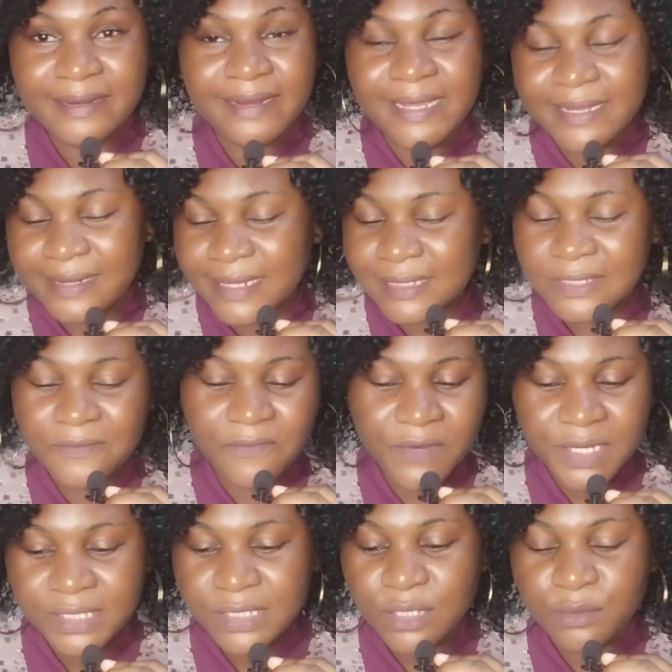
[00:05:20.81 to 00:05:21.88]
Like, let's say
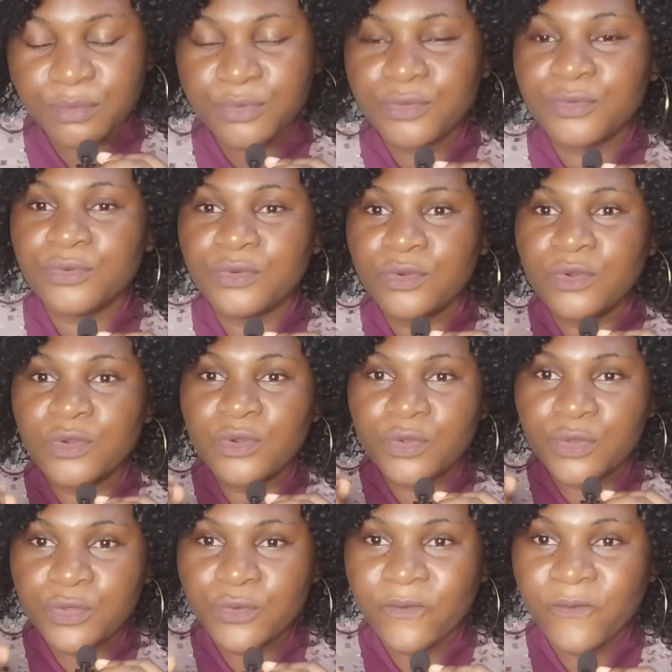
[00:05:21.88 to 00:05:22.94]
for example,
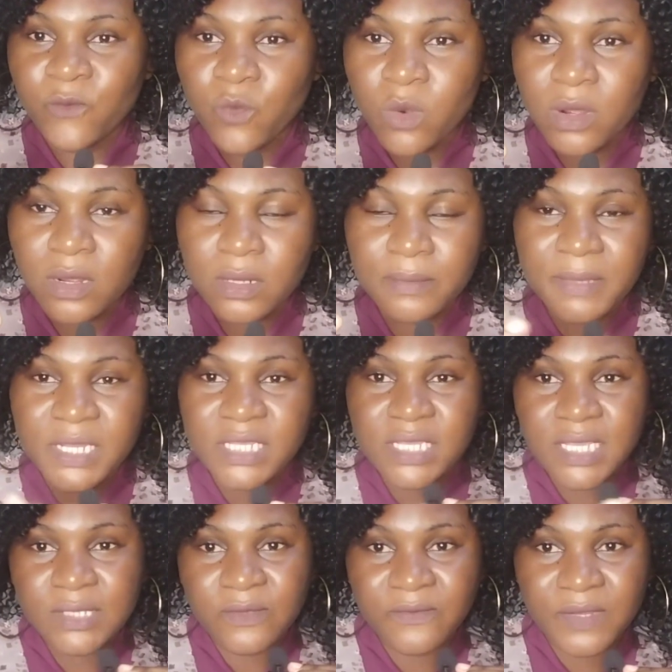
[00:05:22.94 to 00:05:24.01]
you've worked many
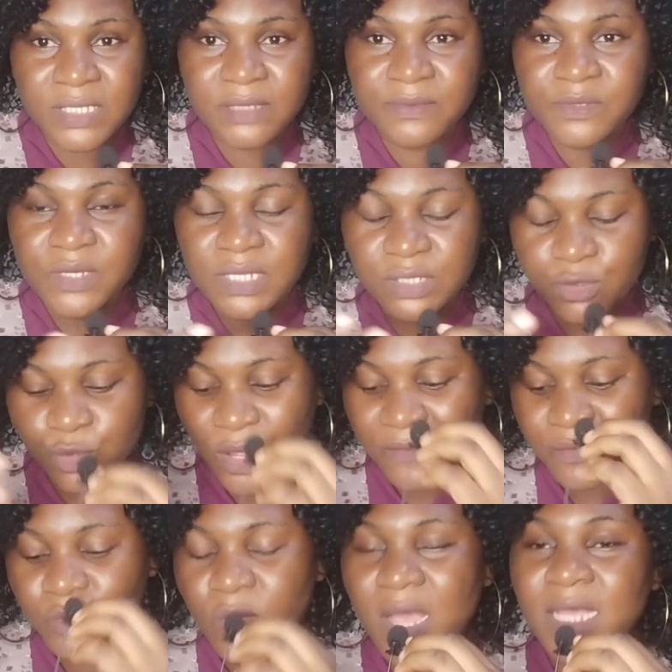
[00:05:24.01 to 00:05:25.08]
years of experience. You
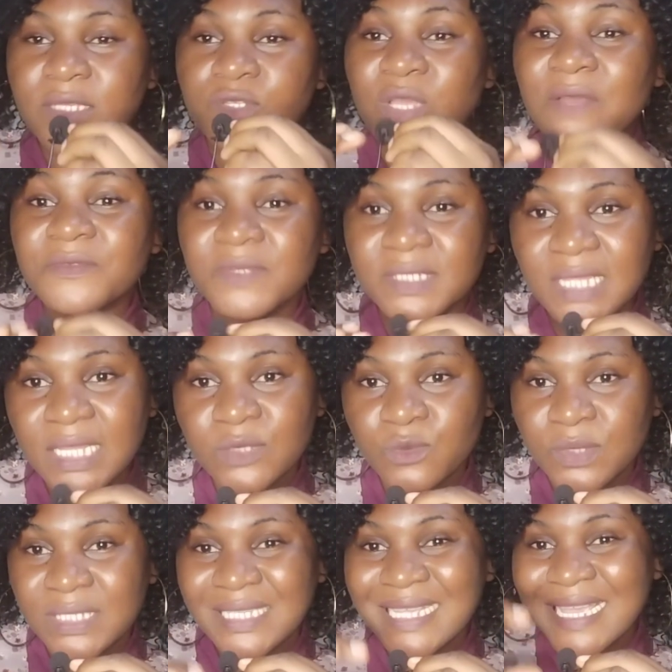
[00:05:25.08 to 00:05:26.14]
have to
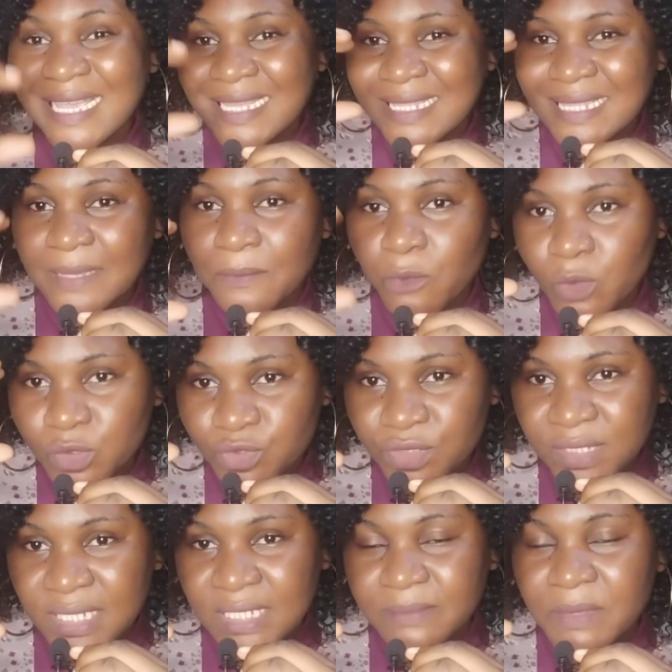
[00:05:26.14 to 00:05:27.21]
start with the most
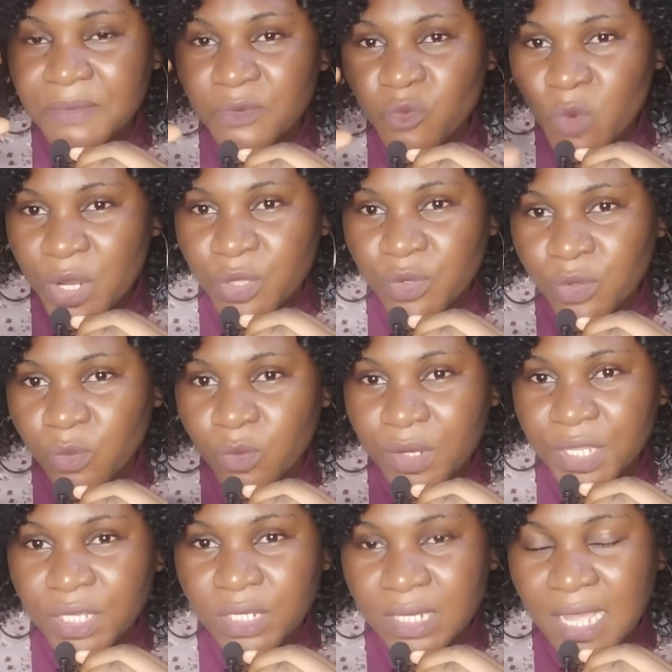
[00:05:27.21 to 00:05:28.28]
recent, maybe where you're
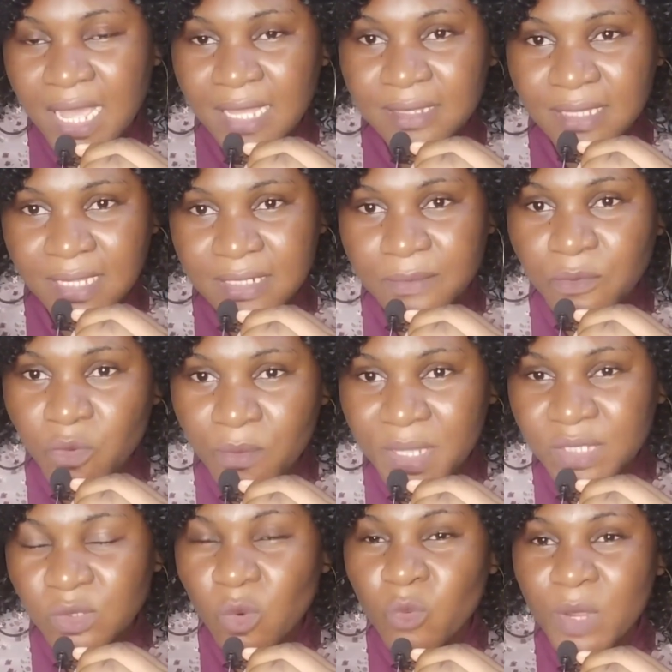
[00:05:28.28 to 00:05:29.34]
working at the
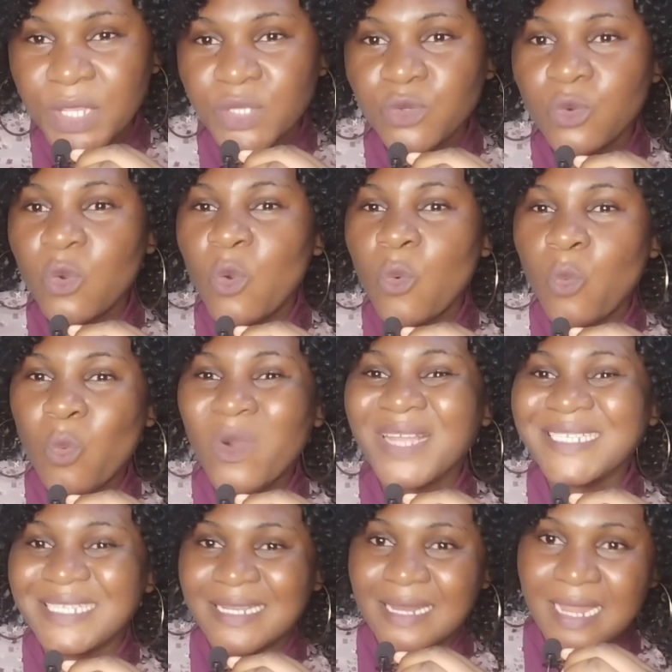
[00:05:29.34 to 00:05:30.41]
moment, or where you
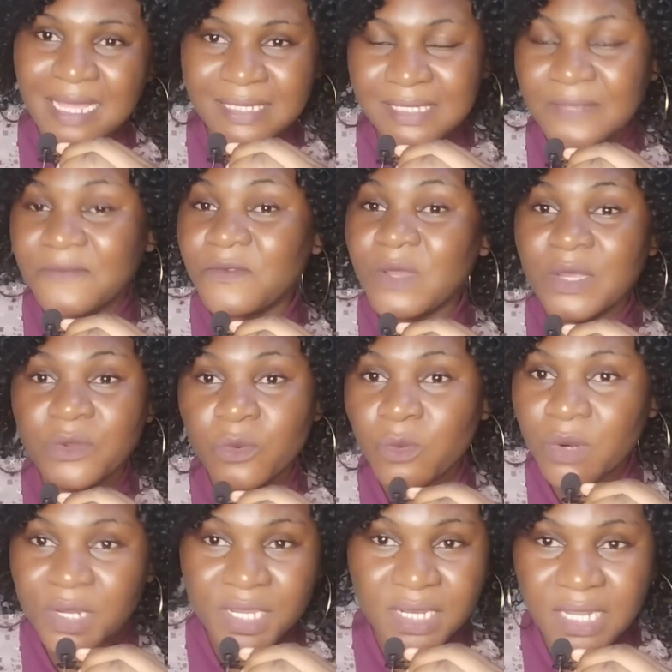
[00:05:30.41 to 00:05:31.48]
worked the last. If you are not
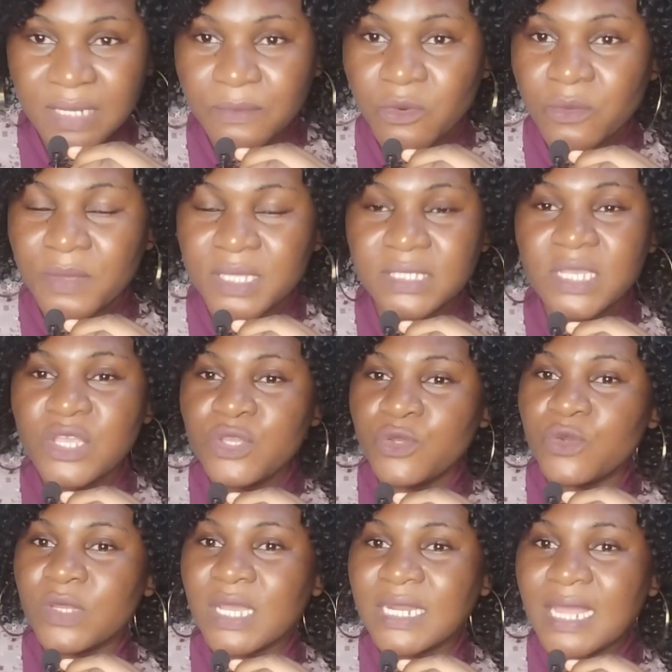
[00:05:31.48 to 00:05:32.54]
working at the moment,
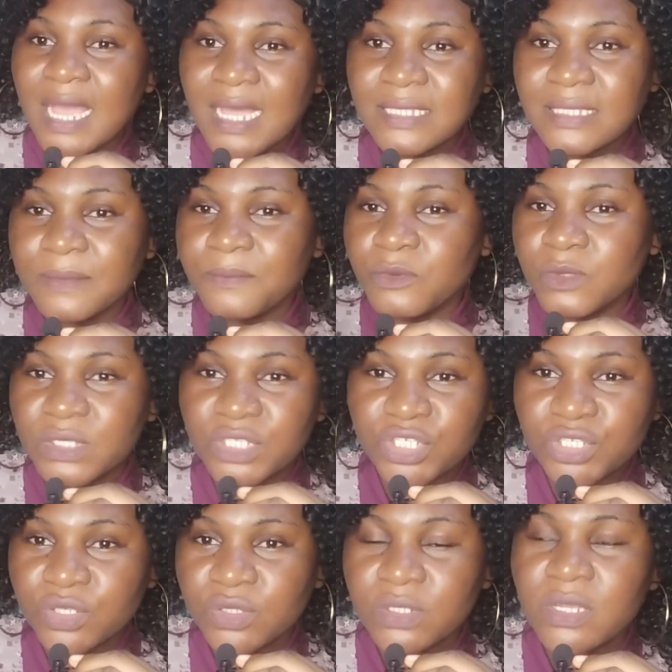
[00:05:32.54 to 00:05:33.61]
you can add the
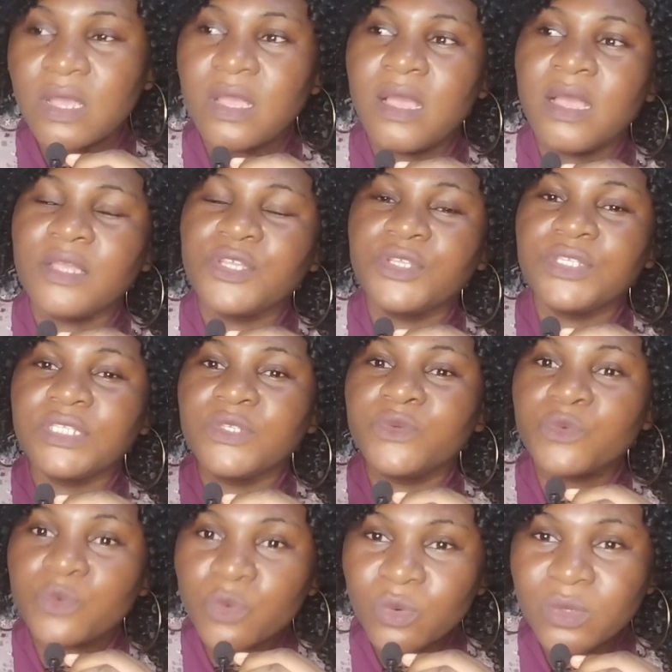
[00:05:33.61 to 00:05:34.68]
position, the
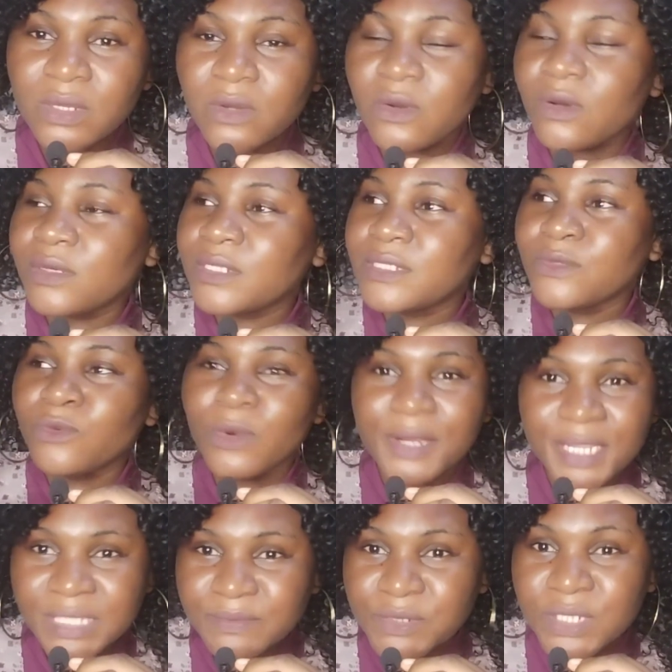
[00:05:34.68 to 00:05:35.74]
role, or the
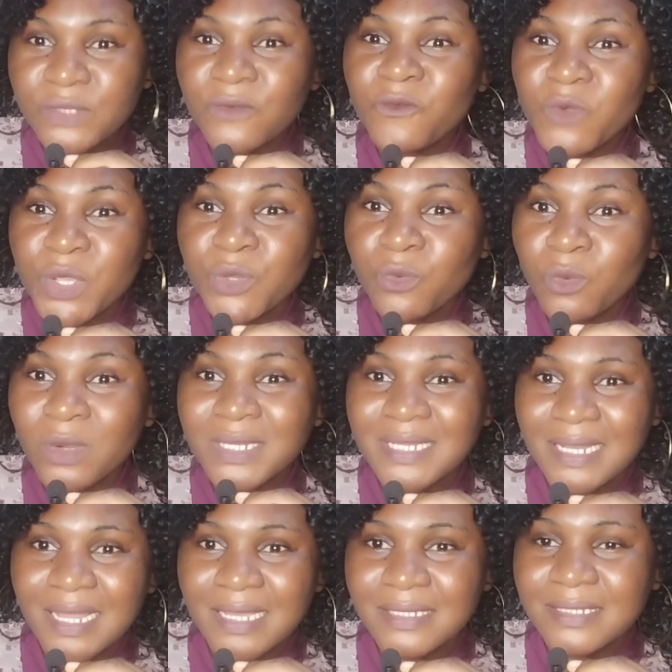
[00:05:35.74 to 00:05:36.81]
work experience of where you
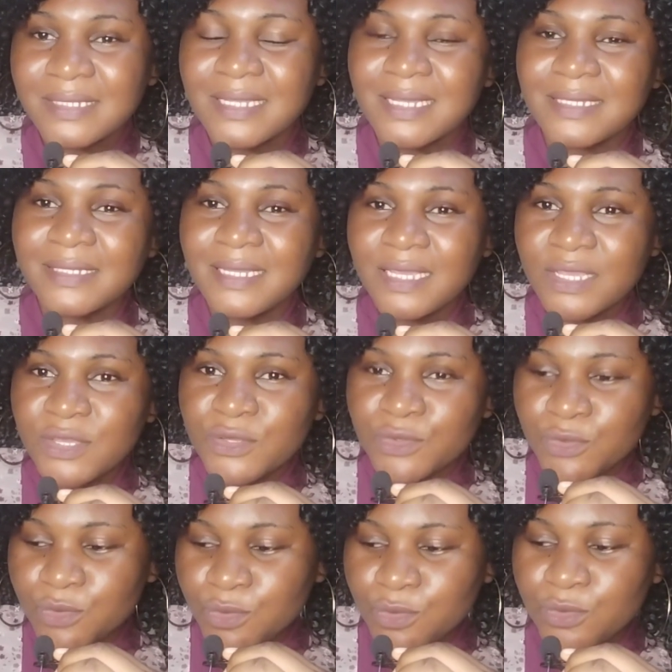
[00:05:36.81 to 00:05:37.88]
worked last. Then
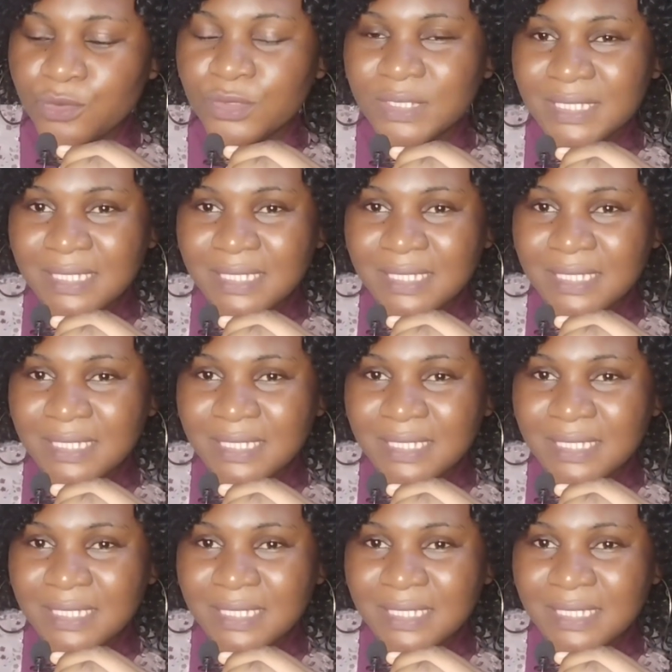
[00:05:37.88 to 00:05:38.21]
you